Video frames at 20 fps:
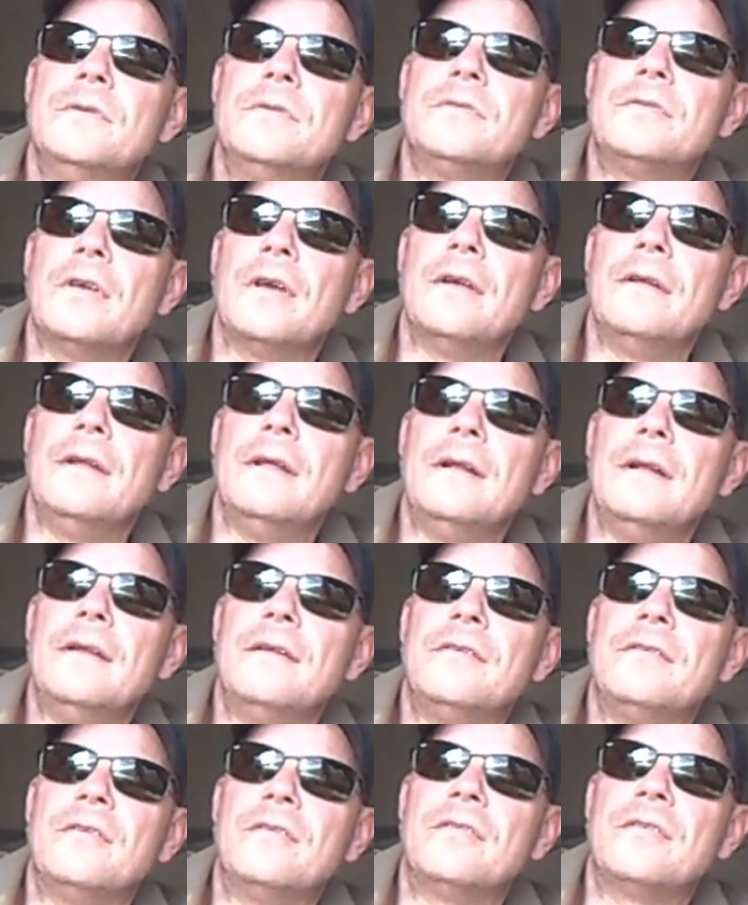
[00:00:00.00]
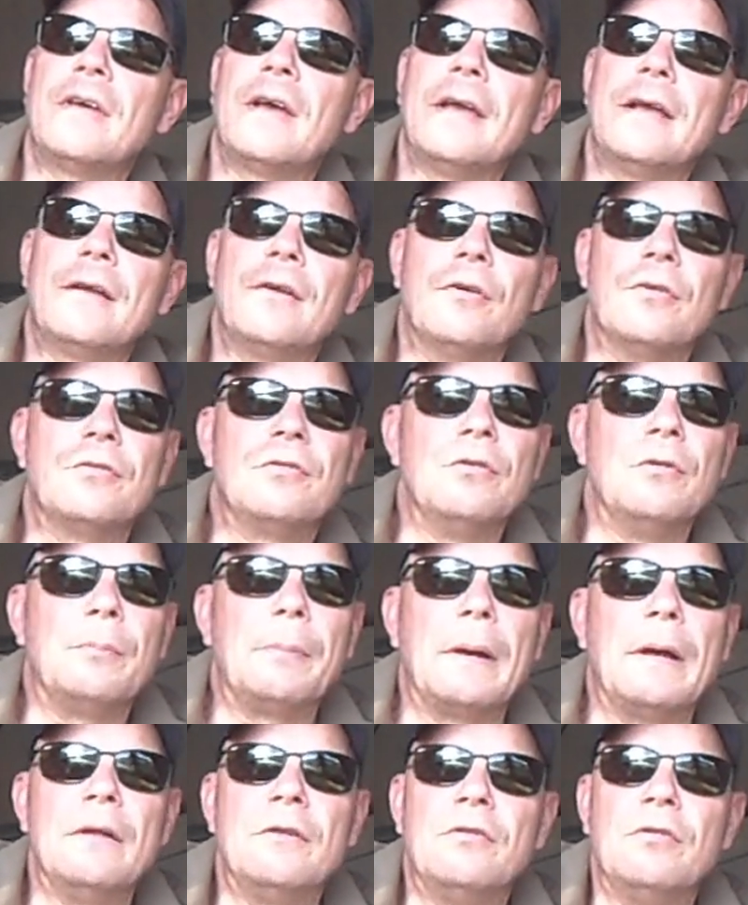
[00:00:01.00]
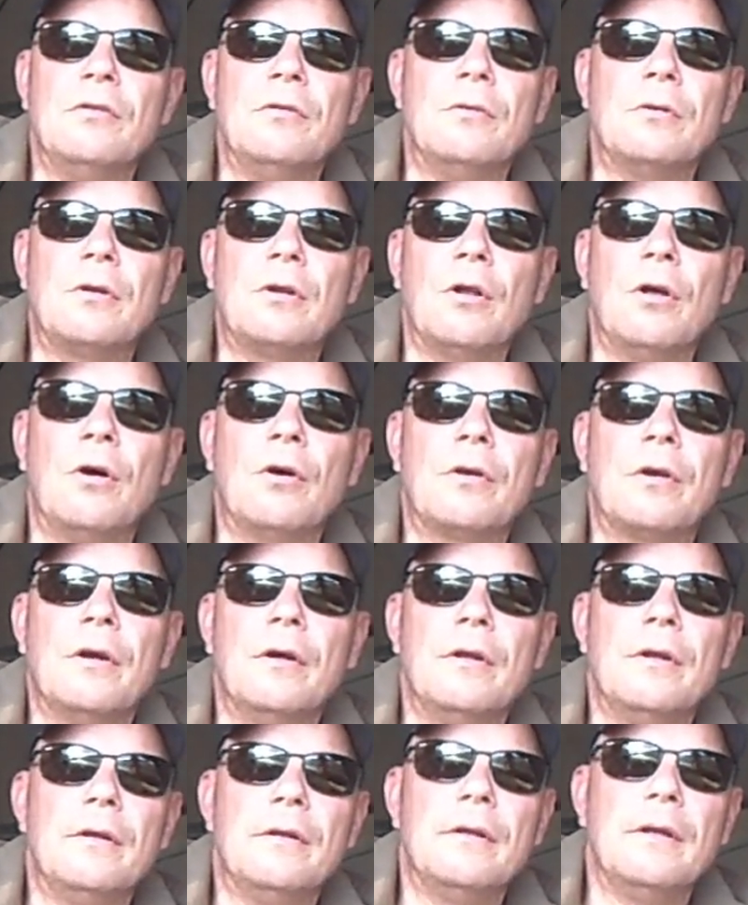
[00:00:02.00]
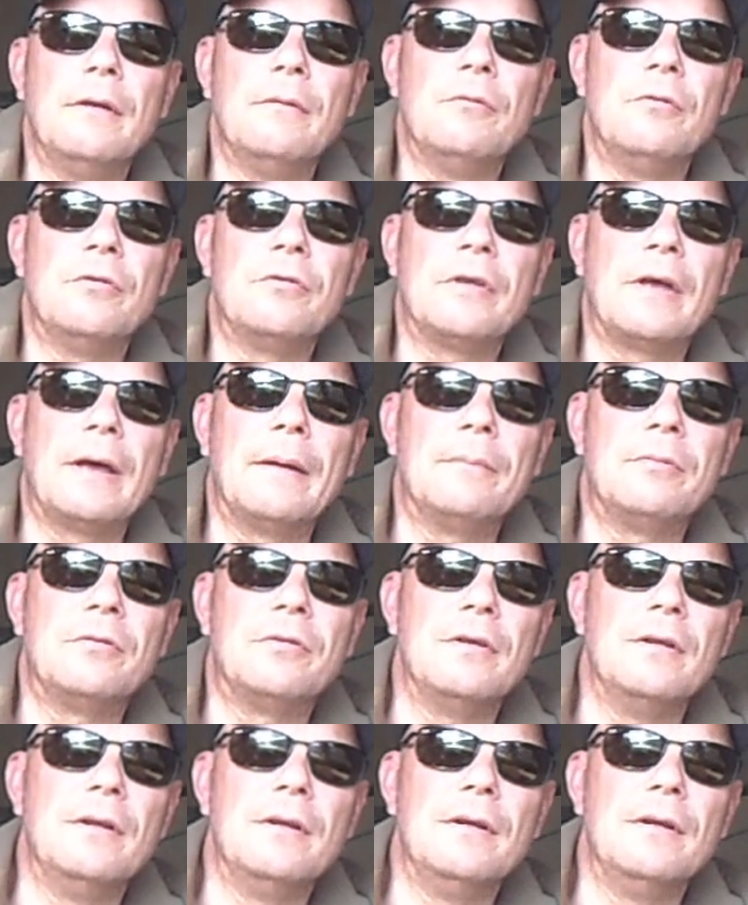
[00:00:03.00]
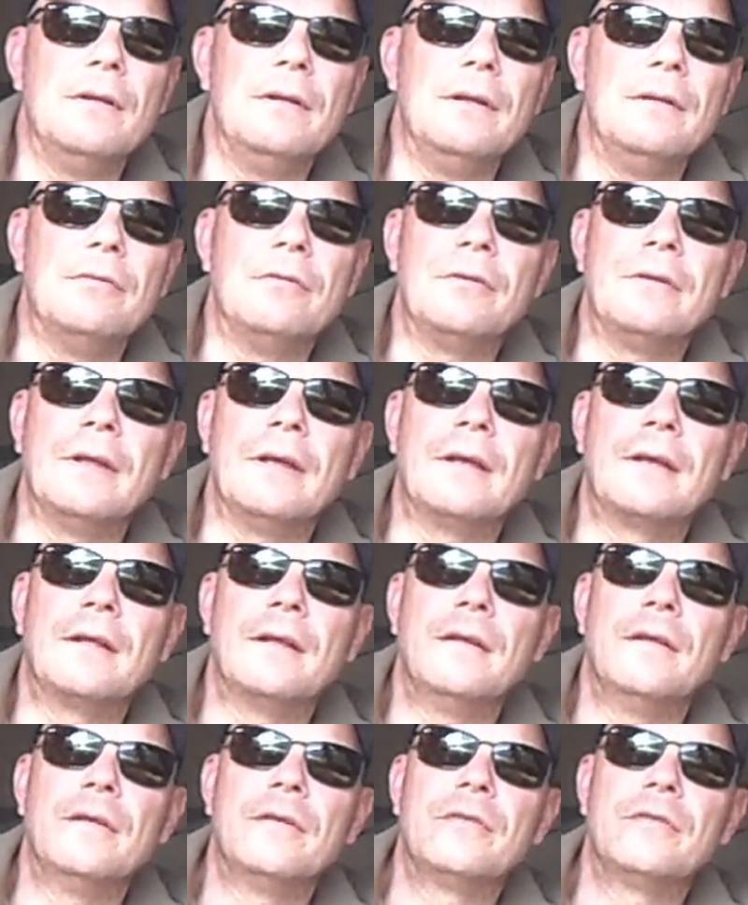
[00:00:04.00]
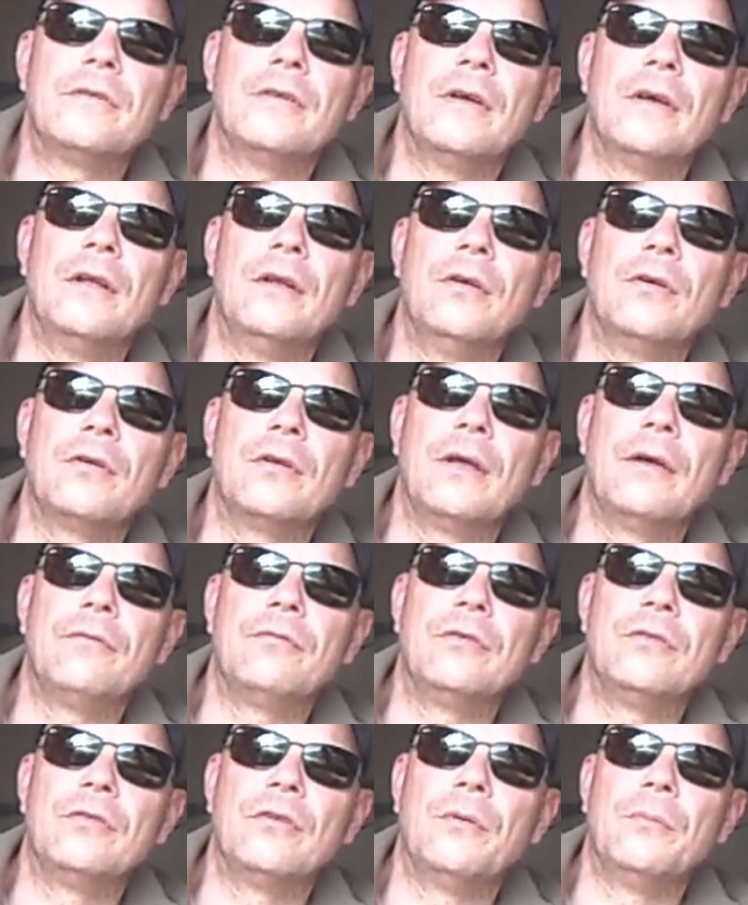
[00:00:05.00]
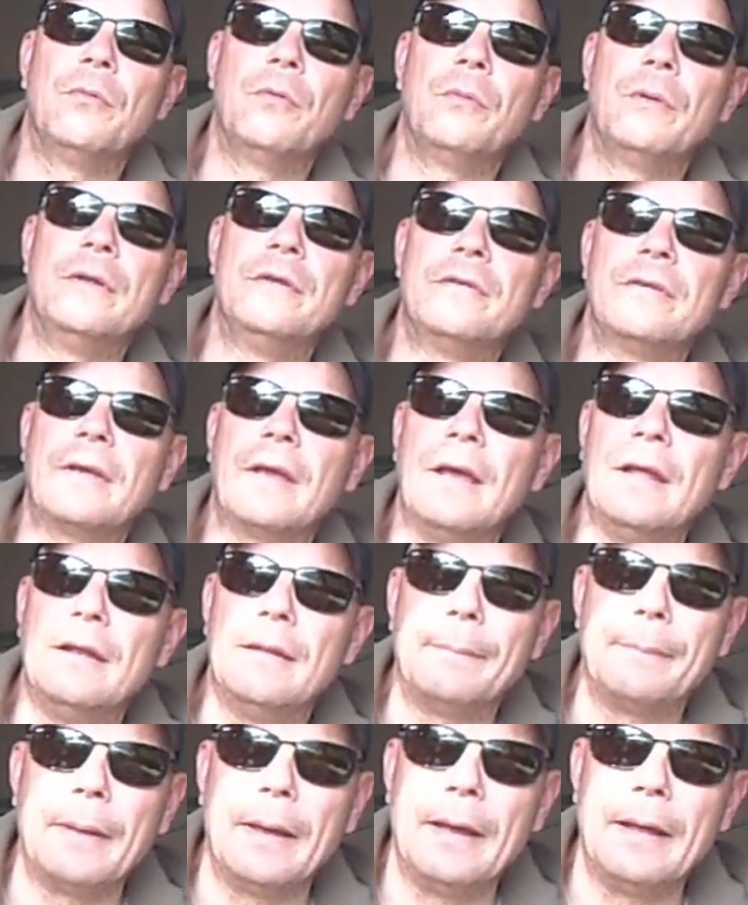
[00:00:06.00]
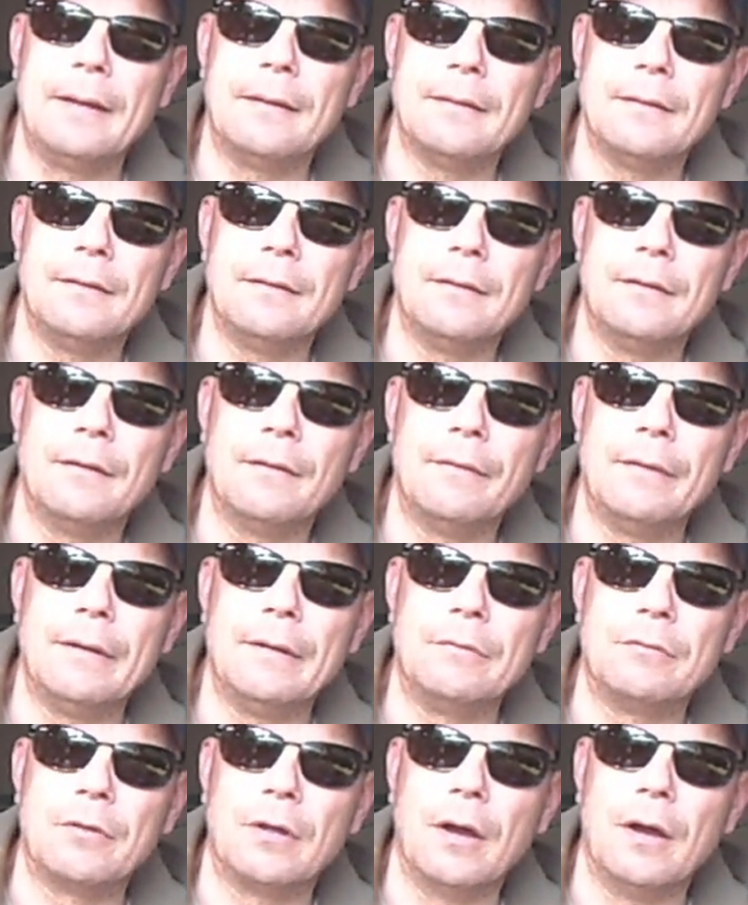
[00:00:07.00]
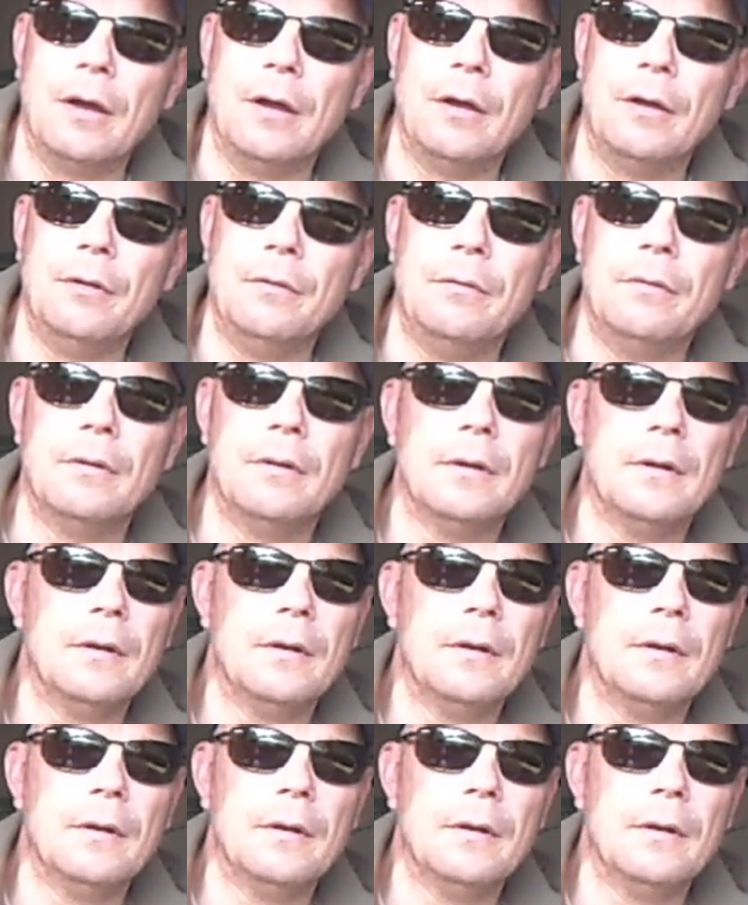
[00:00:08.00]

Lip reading: So needless to say, it got to about 2 o'clock and it was absolutely ridiculous, and every time I went to get into bed, you know, it would go.